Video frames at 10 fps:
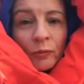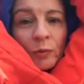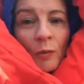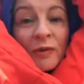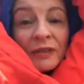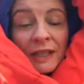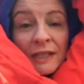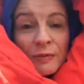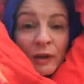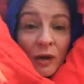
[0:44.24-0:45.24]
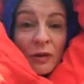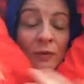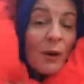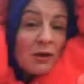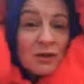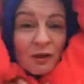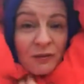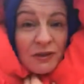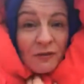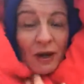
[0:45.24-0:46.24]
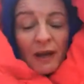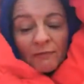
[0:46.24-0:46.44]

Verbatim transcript: what we've done is we go to the post office for,